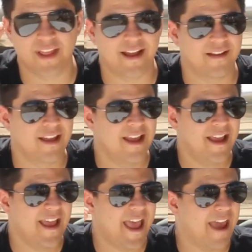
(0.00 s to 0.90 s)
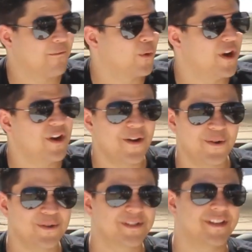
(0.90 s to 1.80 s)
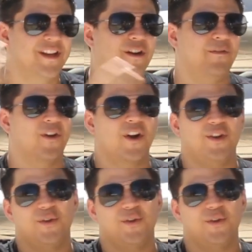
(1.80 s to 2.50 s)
that everyone knows, if you're on